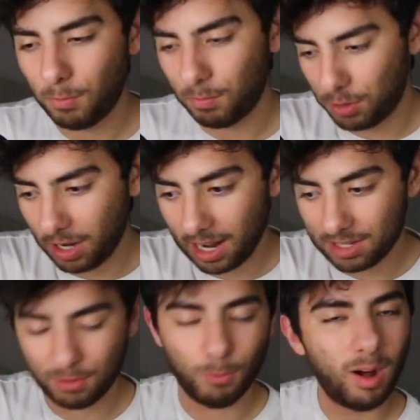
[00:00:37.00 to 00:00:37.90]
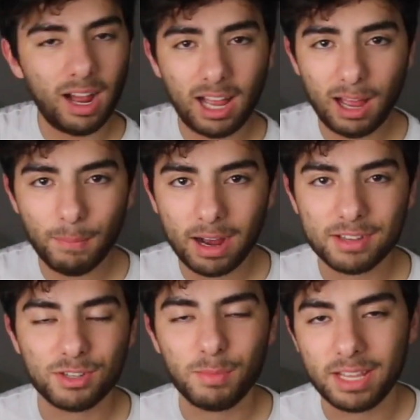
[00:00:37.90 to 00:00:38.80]
you guys why I buy
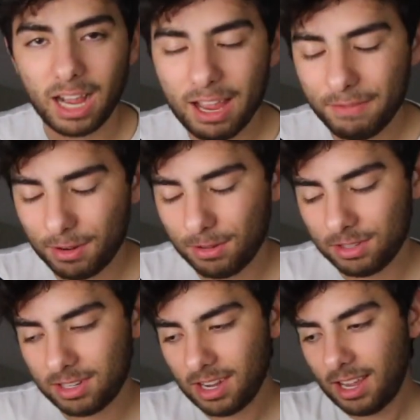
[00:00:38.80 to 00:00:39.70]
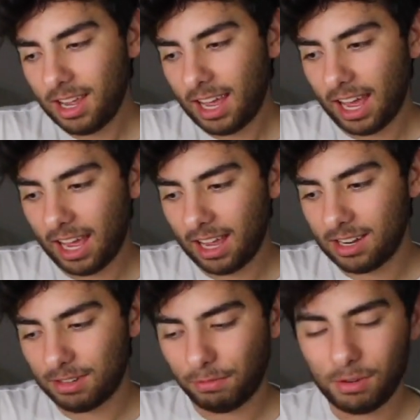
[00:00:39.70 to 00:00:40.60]
so many iPhones, and
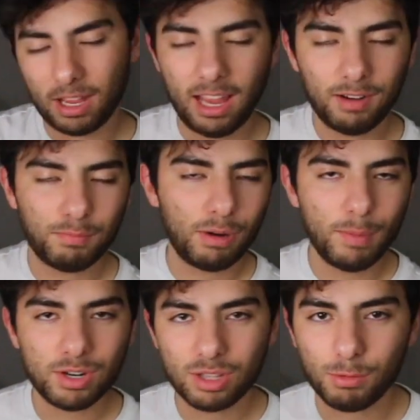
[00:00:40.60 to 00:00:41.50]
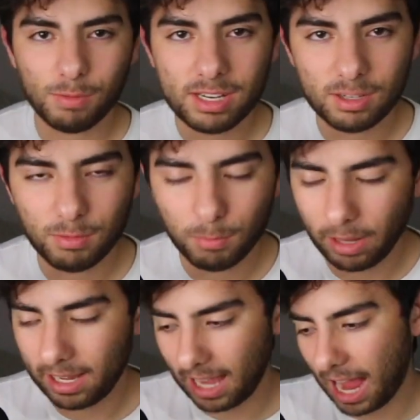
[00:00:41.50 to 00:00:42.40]
pretty much the reason,
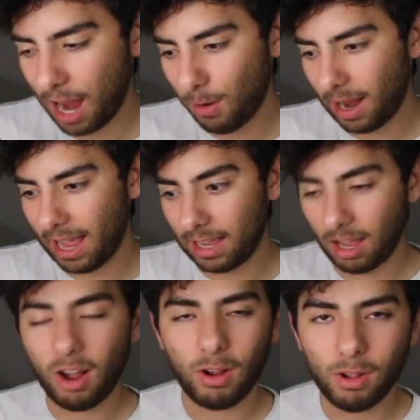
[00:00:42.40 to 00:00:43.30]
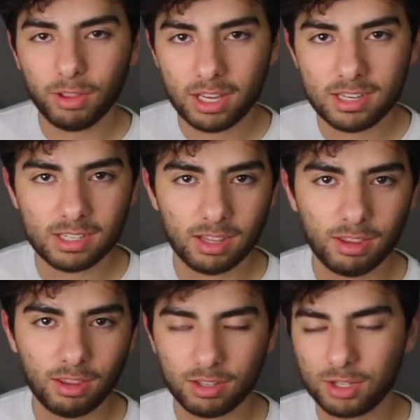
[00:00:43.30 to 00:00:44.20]
like how I got all these and
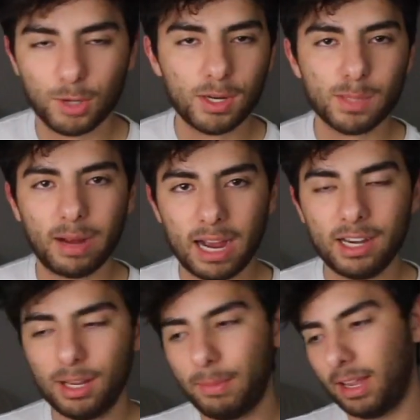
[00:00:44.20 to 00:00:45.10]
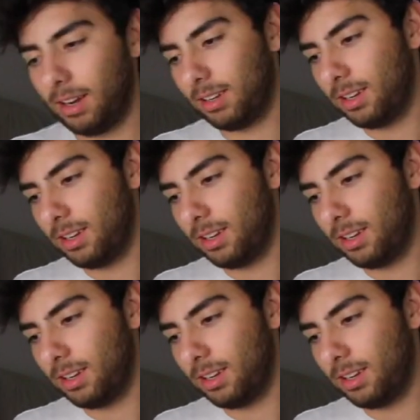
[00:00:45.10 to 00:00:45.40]
the stories behind them, and